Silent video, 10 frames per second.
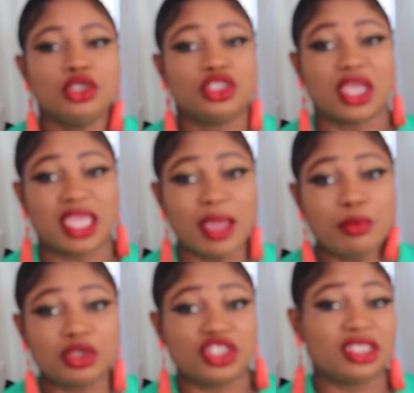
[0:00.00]
So I
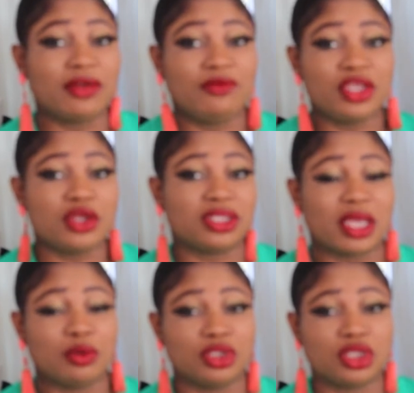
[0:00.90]
kept watching her videos.
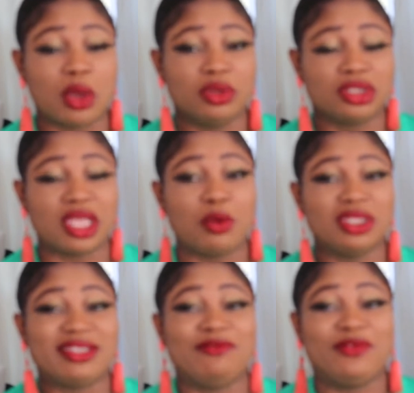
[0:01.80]
I was so I was so I
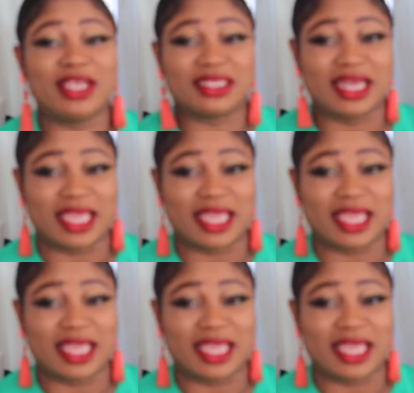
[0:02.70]
was invested.